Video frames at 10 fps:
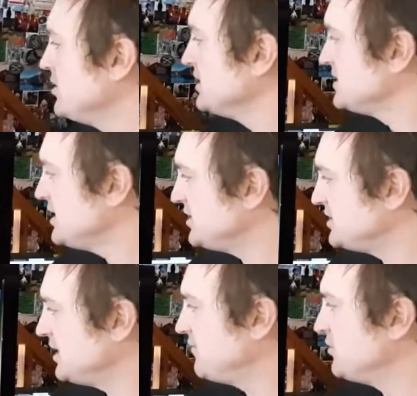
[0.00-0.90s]
you can see just
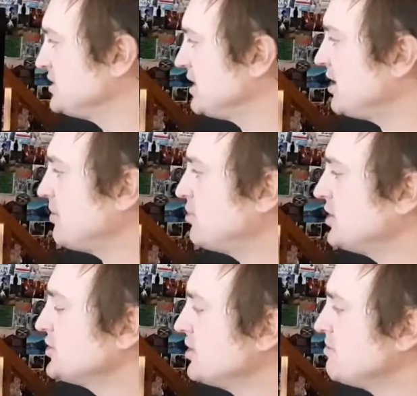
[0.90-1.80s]
the influence of that high
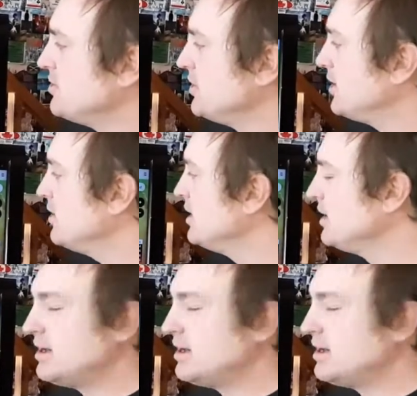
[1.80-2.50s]
pressure up in there.